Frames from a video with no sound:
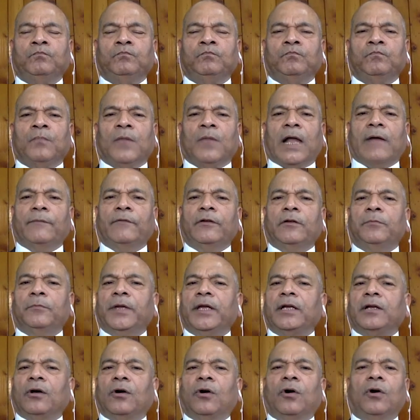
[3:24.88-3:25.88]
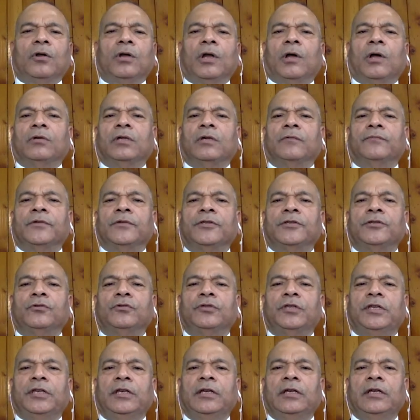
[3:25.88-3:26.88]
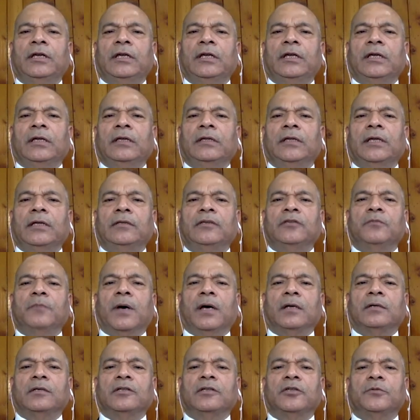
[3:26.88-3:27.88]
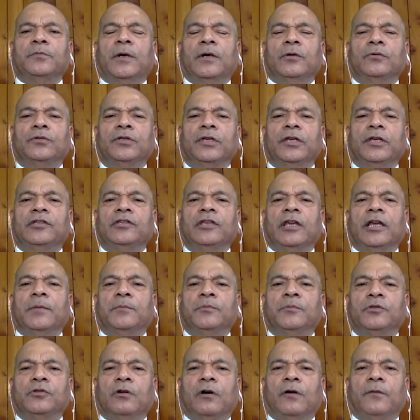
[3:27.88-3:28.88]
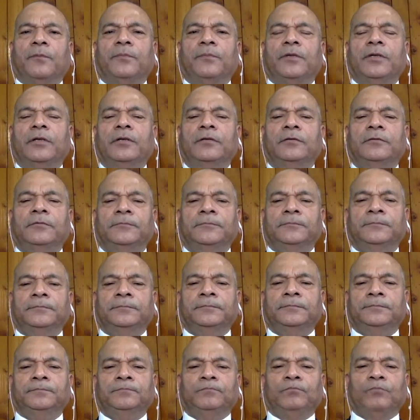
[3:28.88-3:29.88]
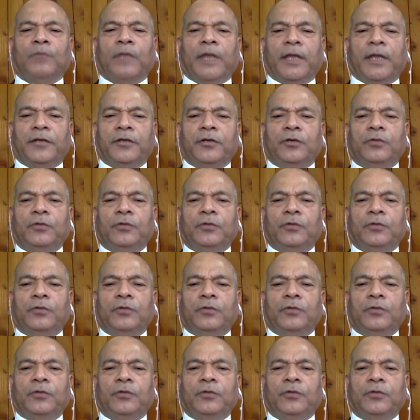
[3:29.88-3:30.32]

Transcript: I will make all out efforts to see that this martyr spouse is absorbed. Thank you.